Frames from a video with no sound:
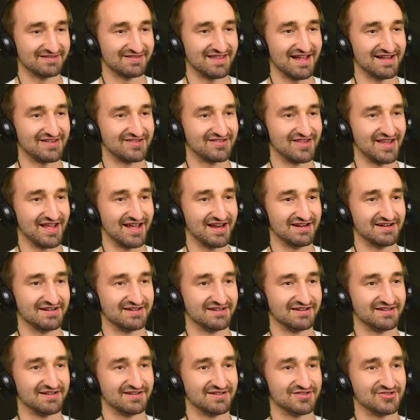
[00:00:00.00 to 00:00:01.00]
That's
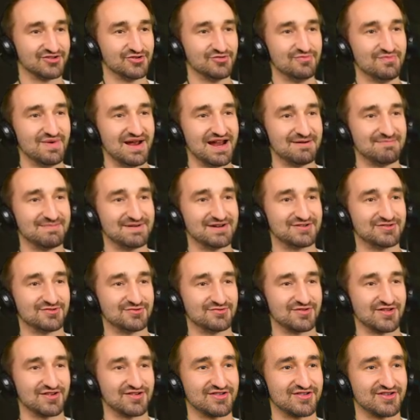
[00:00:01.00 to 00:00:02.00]
it. You made me
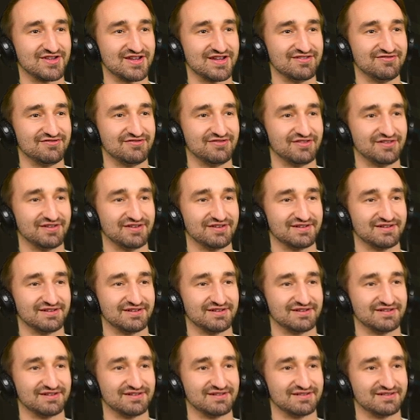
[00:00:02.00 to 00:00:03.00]
do this, Steve. You can't demote